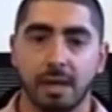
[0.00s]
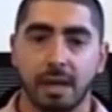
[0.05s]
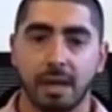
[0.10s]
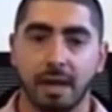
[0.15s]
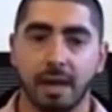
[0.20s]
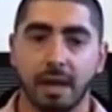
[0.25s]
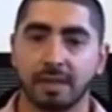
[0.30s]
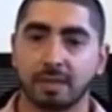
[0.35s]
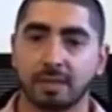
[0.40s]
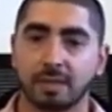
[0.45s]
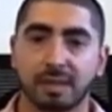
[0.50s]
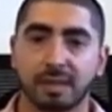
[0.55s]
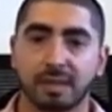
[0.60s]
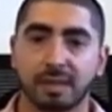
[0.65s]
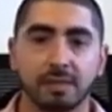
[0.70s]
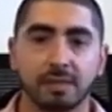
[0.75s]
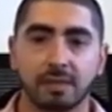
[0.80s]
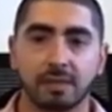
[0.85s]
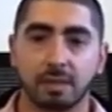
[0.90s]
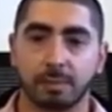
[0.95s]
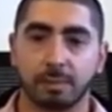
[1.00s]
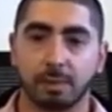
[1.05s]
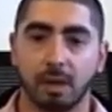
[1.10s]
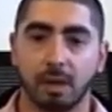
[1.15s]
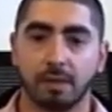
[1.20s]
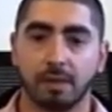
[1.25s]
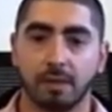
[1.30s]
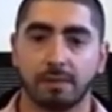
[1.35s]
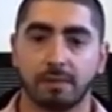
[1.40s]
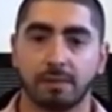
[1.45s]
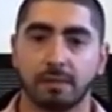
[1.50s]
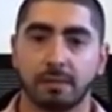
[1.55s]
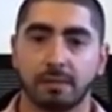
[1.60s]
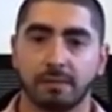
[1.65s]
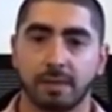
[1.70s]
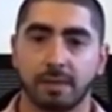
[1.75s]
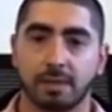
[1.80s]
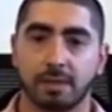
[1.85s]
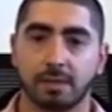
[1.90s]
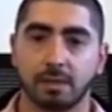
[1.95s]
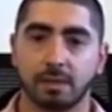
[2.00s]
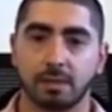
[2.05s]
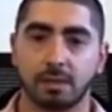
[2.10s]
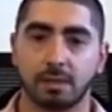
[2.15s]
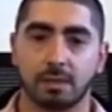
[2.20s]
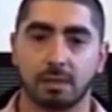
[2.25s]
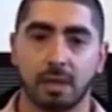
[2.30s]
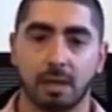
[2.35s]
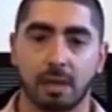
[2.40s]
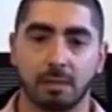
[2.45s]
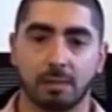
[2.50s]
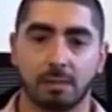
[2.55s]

And there's plenty of supply for investors.